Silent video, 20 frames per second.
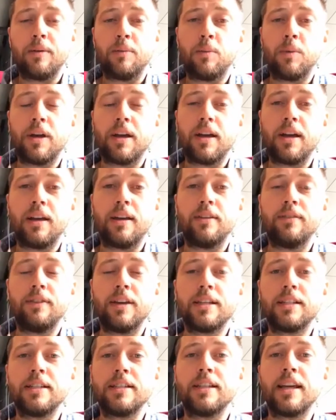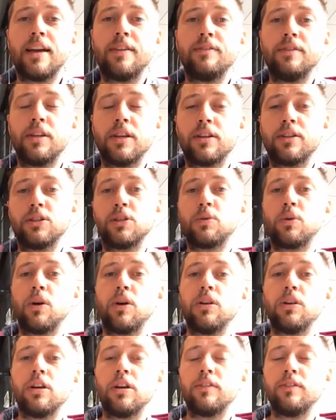where investors have the
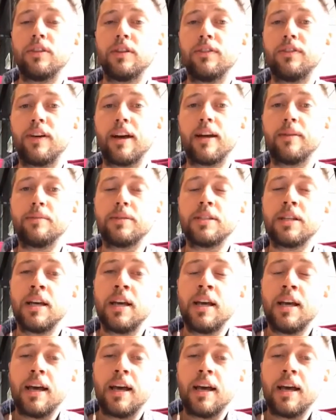control over the farms